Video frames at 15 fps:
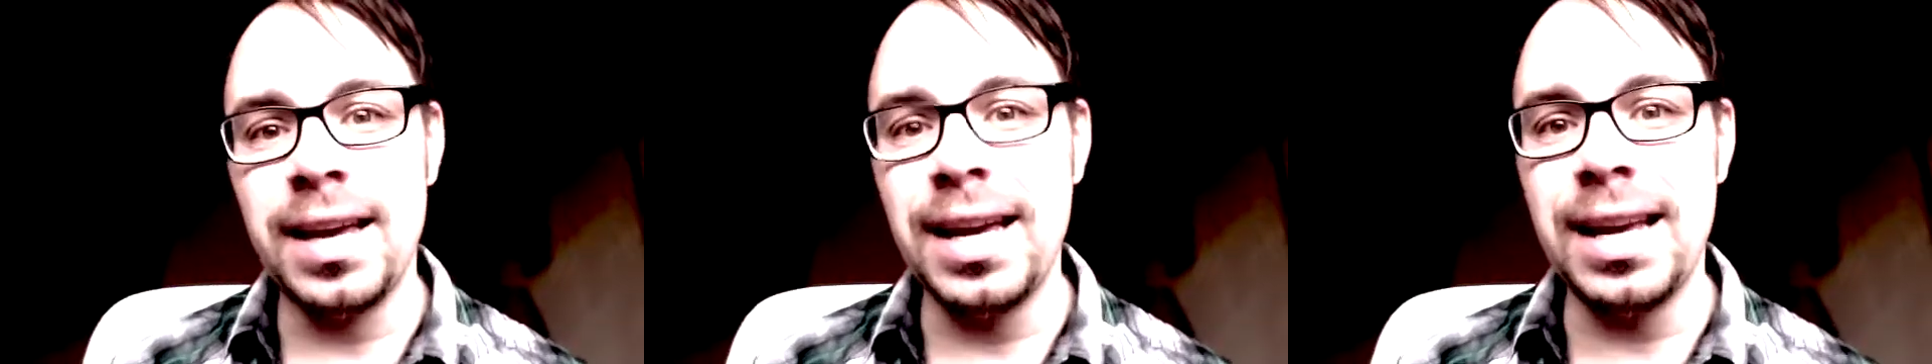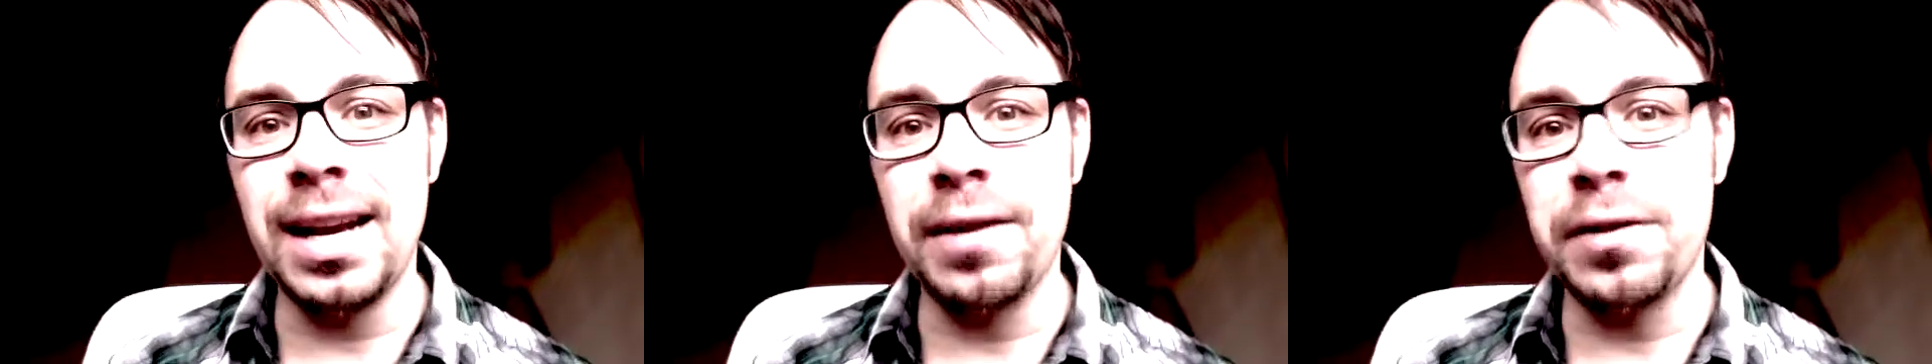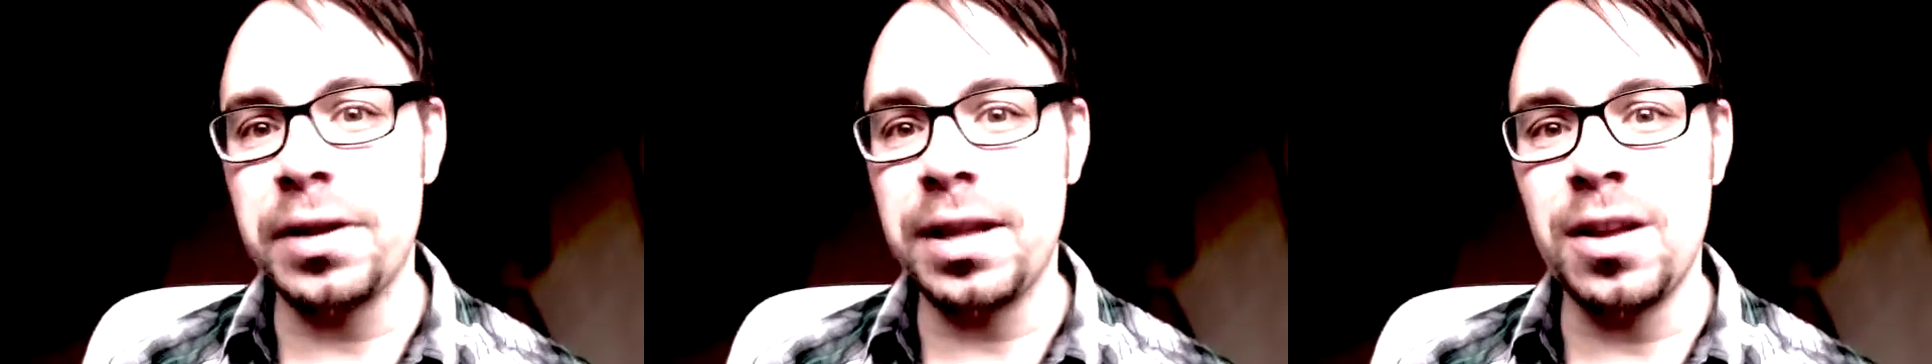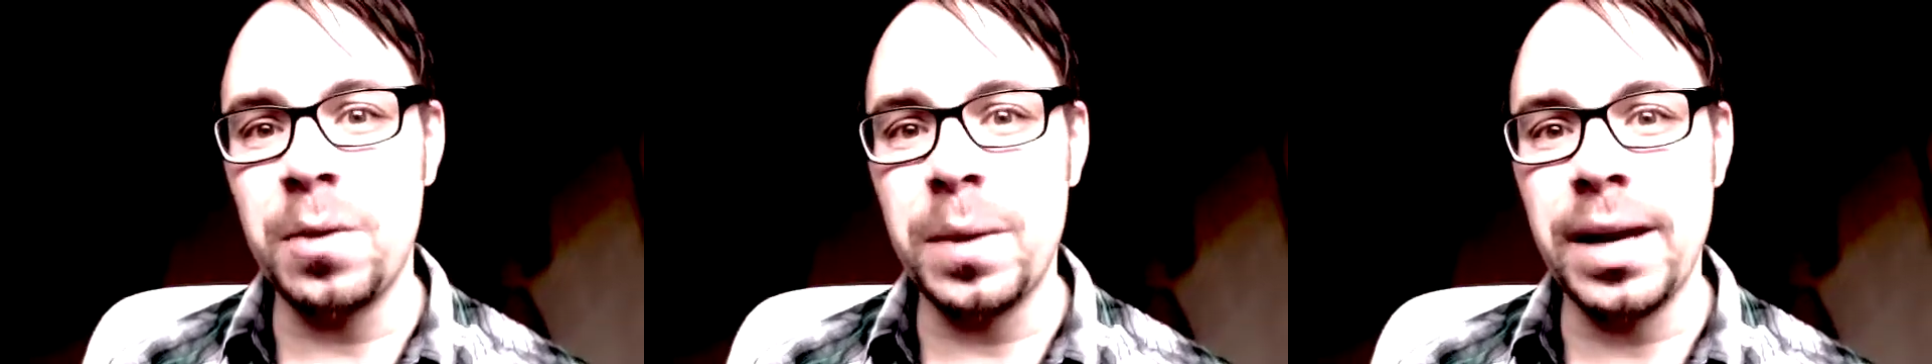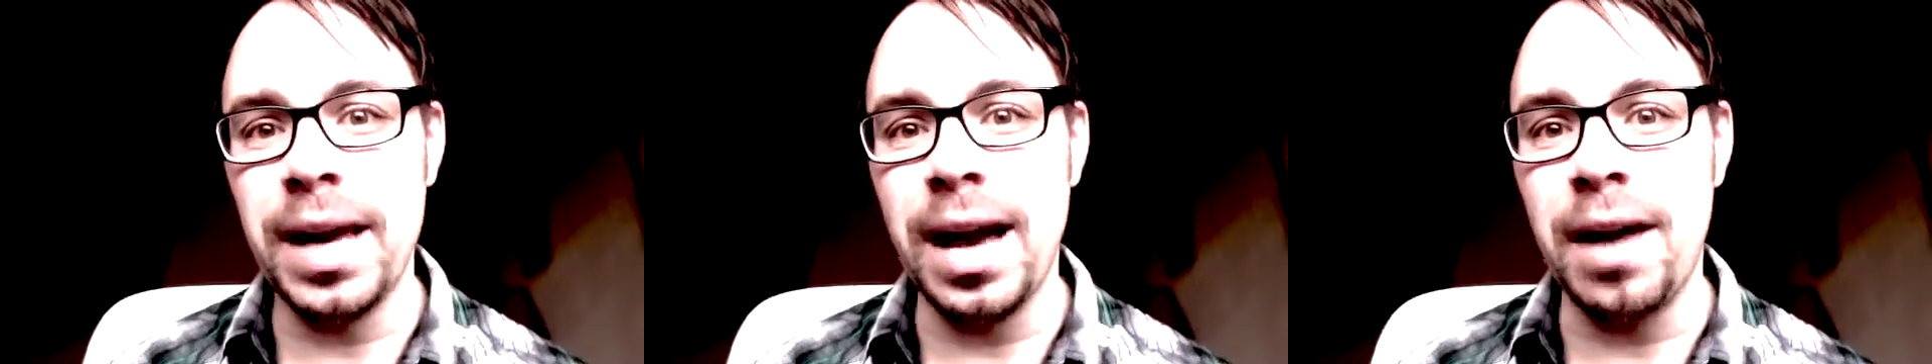in everything
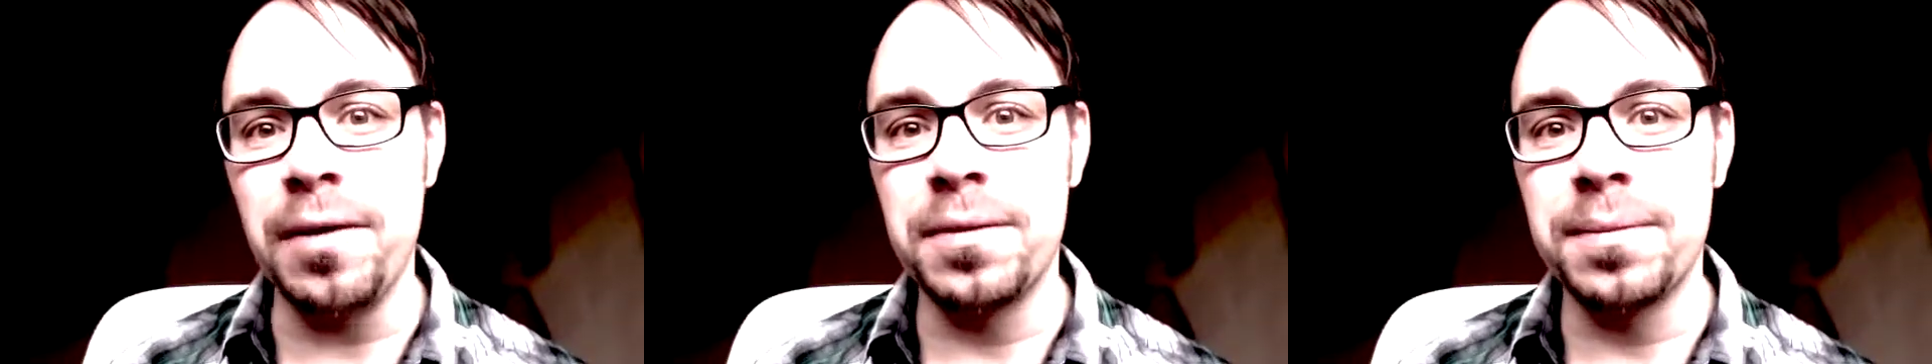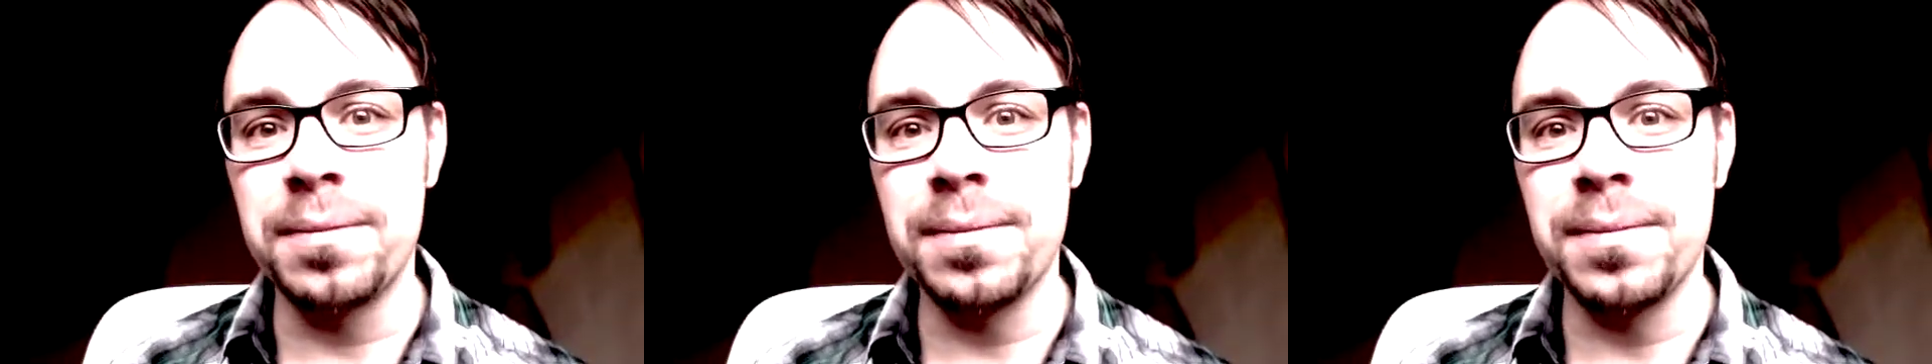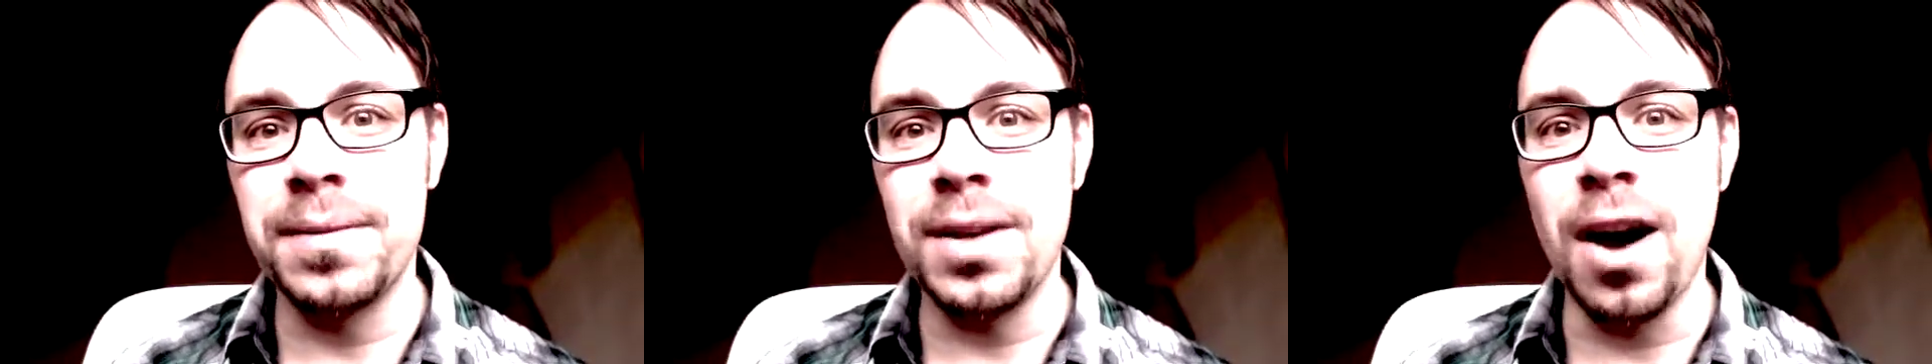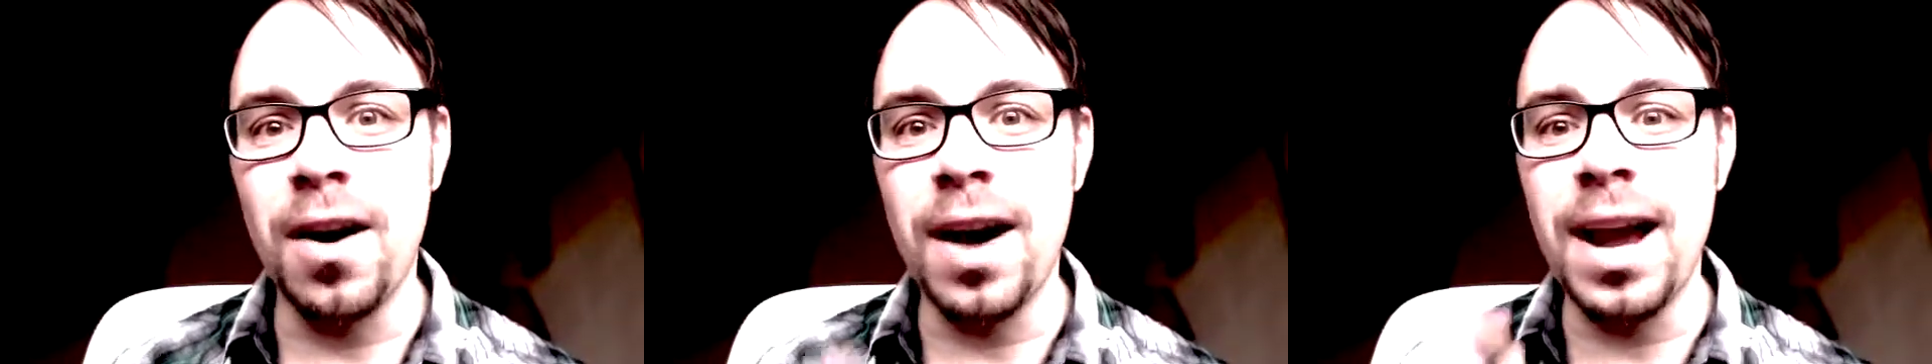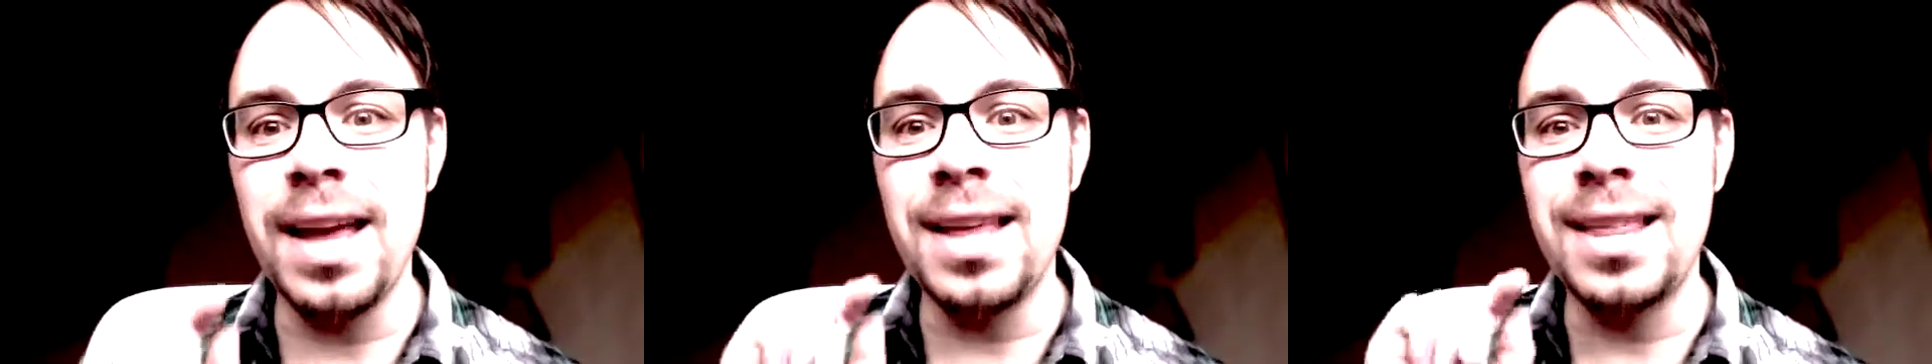that we have. All
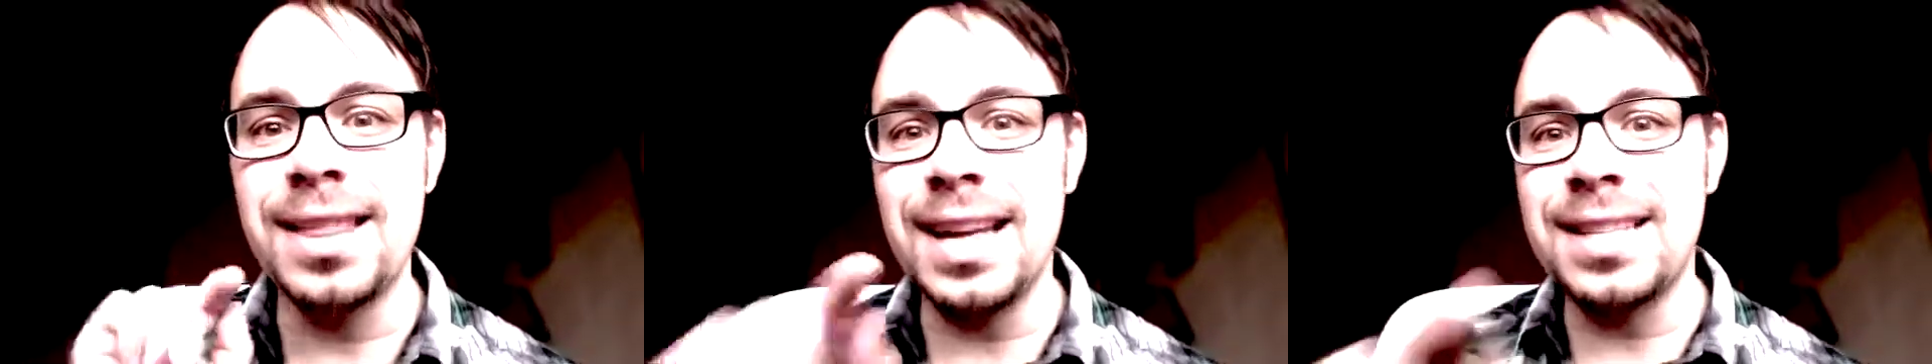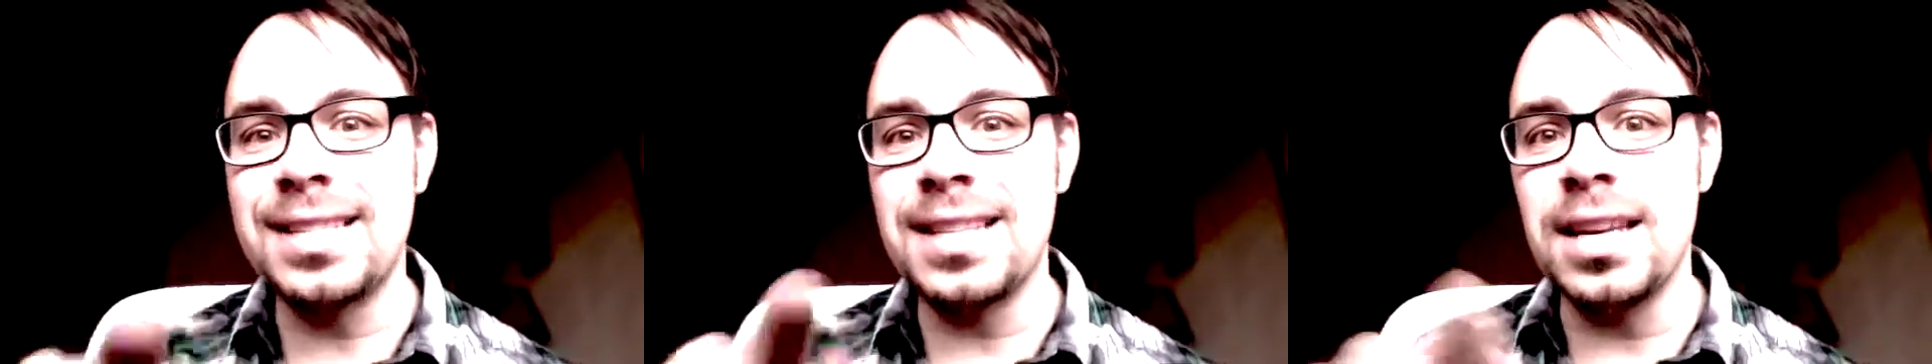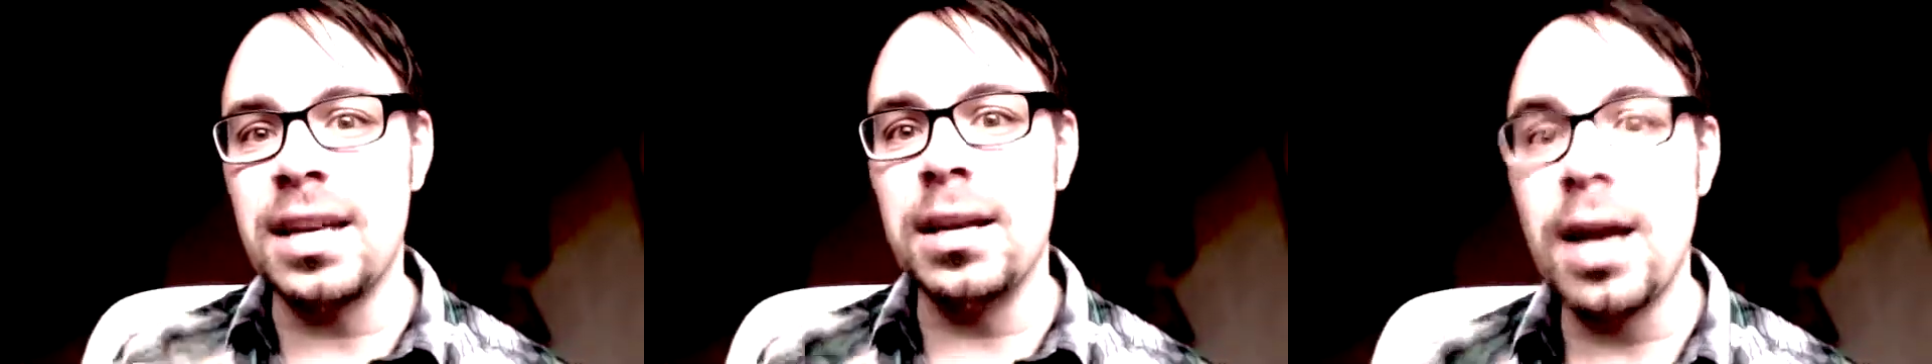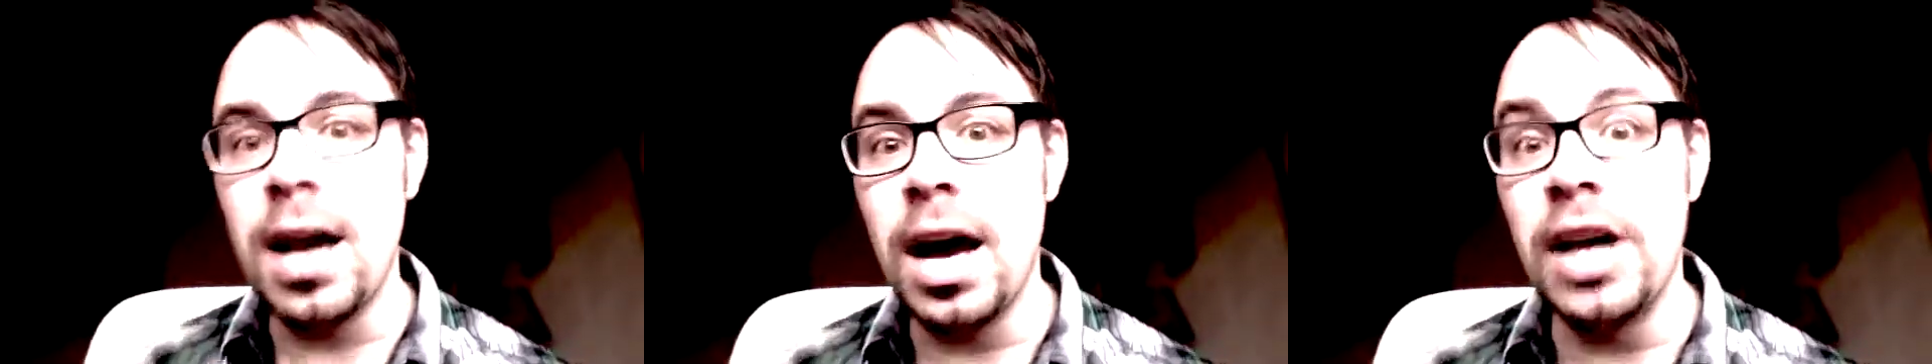right, that's it.